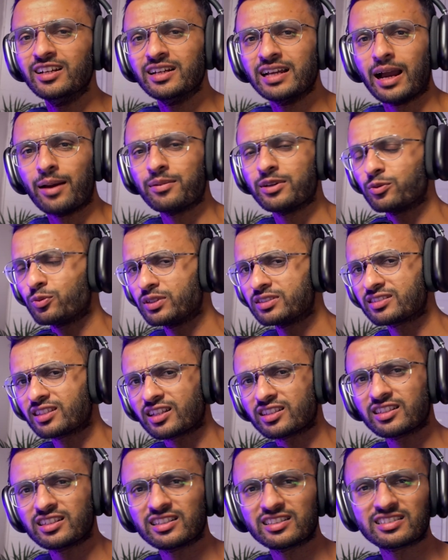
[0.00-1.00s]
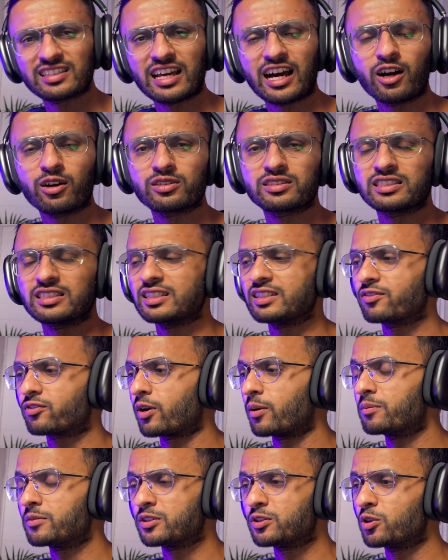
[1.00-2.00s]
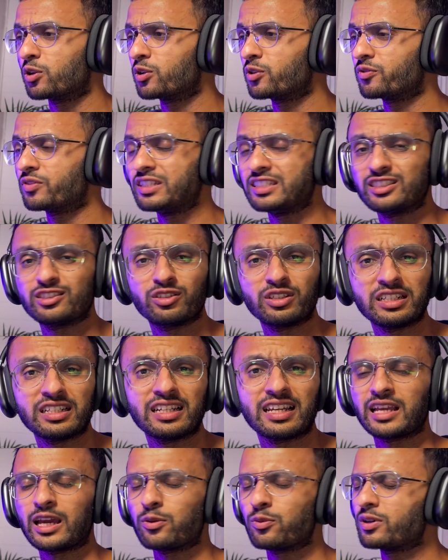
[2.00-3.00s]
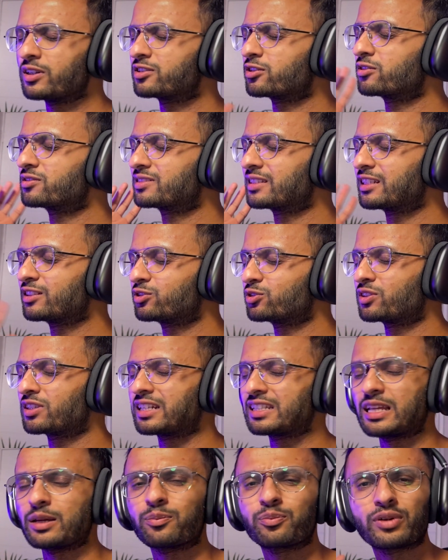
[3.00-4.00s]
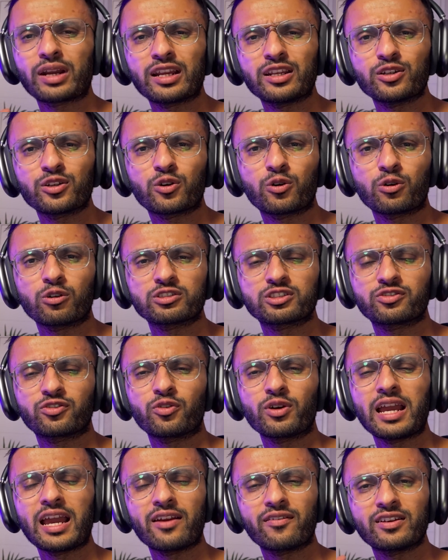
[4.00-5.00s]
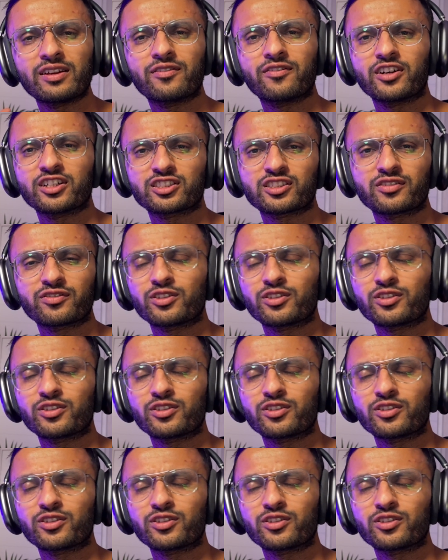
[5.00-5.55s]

I mean, we started this out from YOLO v three, and we are so silly to create a brand new course for every version of